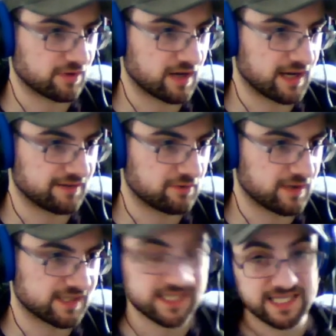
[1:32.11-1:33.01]
what kind of
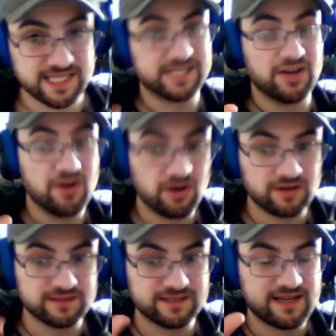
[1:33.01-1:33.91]
quest it is. That's
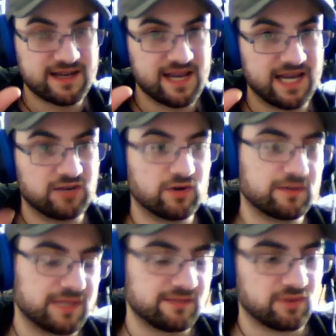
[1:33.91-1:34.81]
not
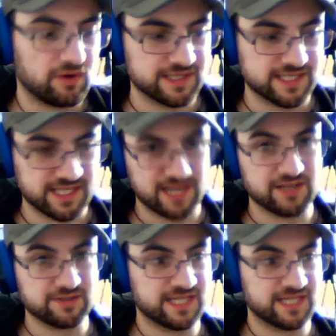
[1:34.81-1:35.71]
incredibly important at the start,
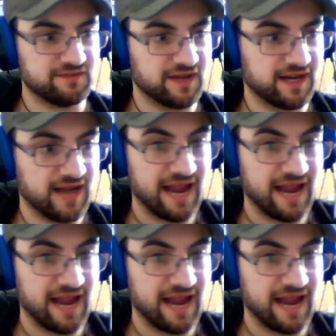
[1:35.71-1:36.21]
though, is the key thing.